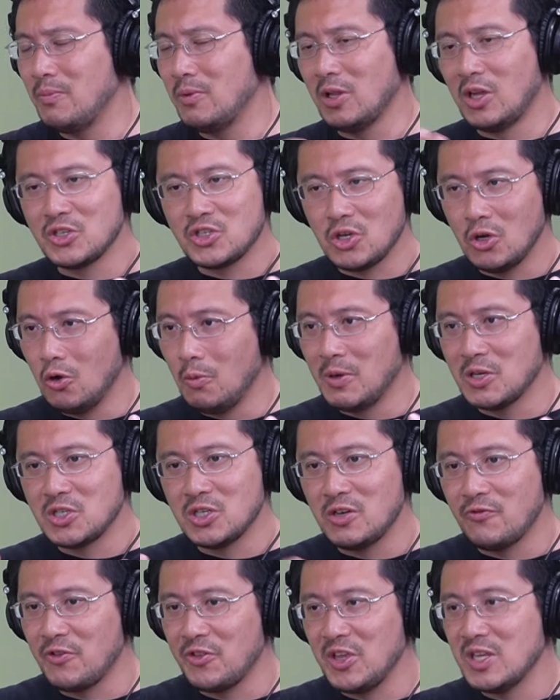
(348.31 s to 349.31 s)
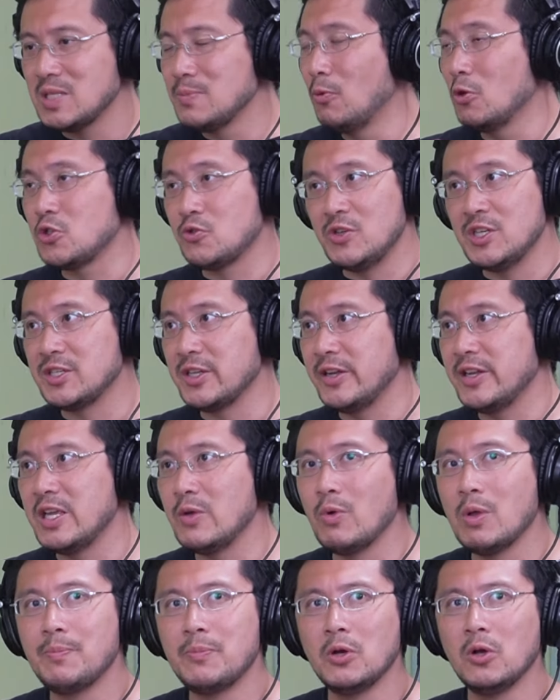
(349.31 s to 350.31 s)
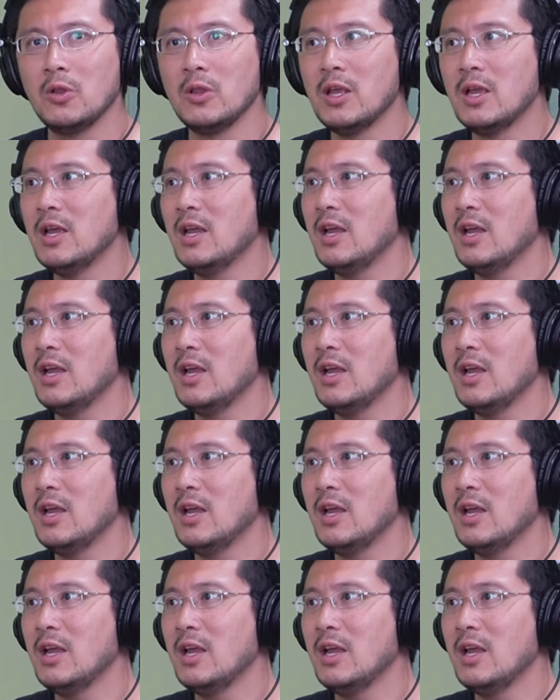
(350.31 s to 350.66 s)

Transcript: Launched a whole bunch of different things. Most recently, we built